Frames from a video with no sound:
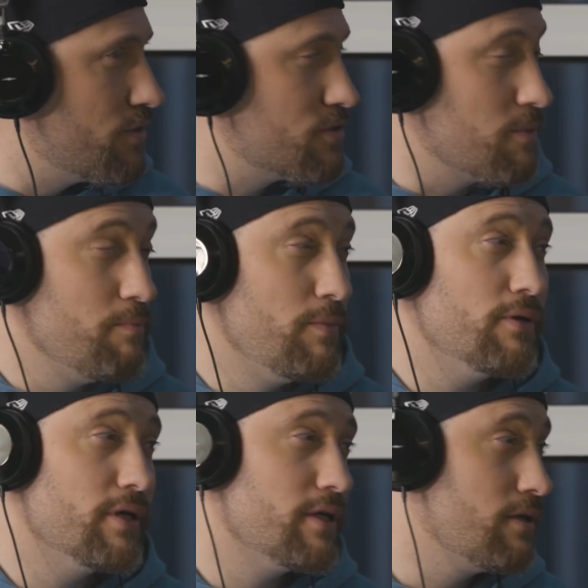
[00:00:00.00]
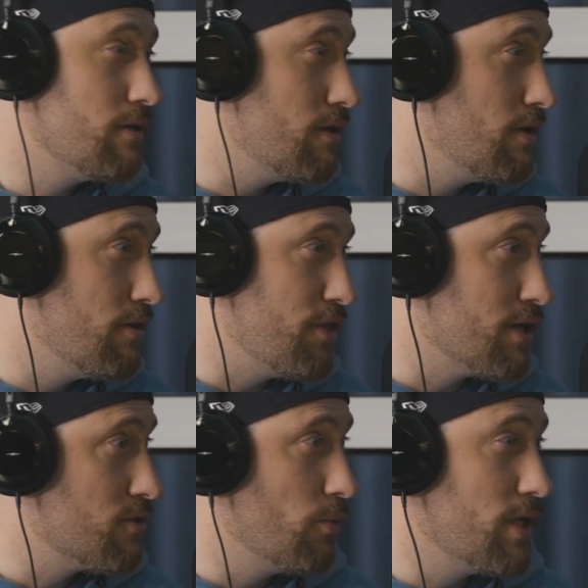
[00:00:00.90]
There's a million
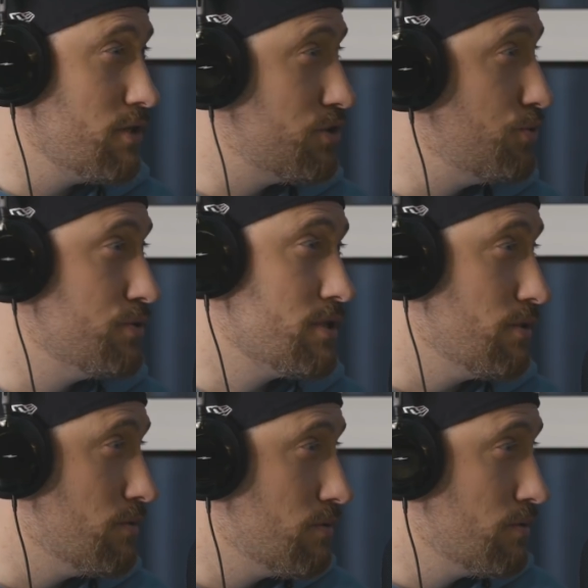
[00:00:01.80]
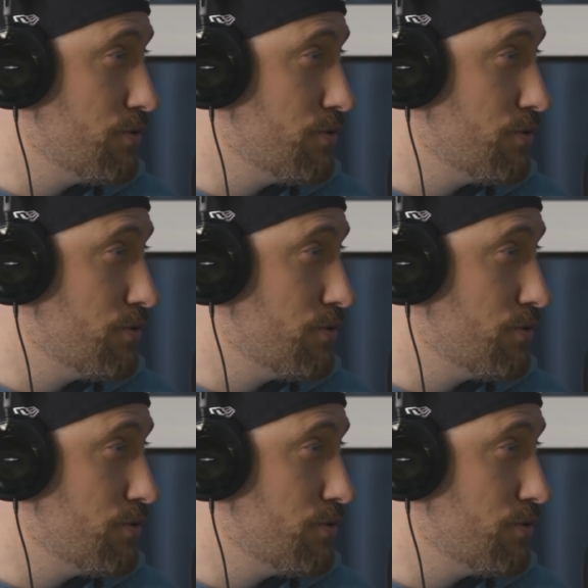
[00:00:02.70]
things that we can choose to do.